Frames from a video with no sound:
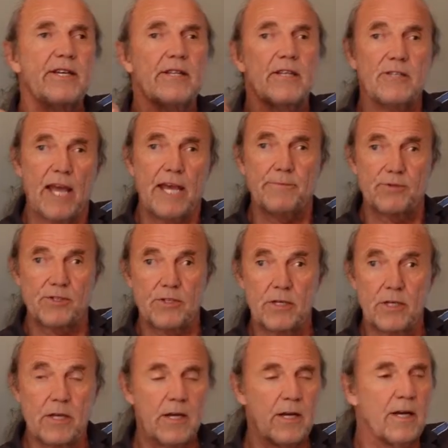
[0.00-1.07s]
the tapes,
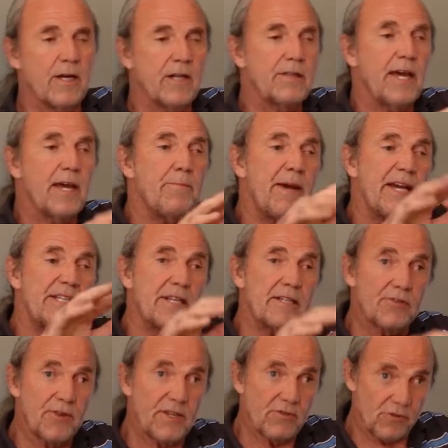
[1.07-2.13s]
they made a
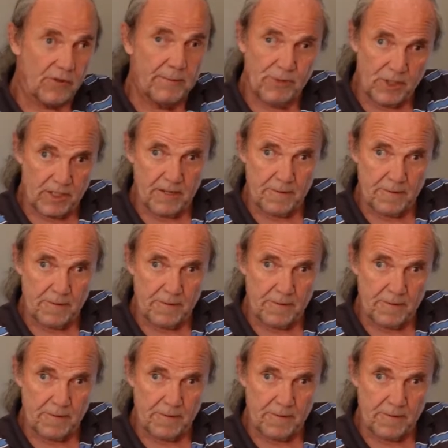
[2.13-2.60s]
transcription.